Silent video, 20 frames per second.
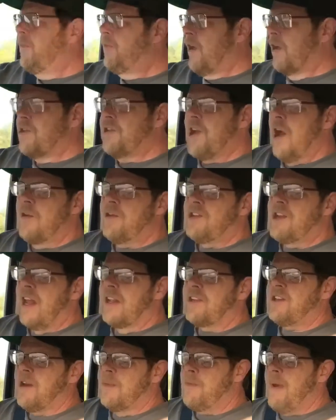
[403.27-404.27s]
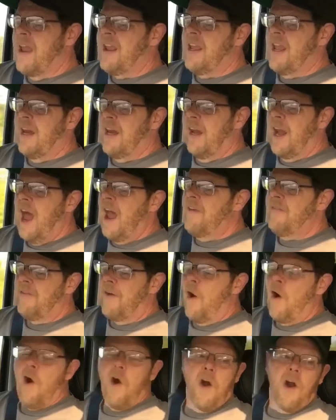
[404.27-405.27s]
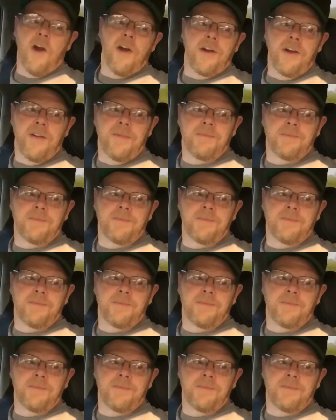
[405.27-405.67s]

there's no sense in making life hard.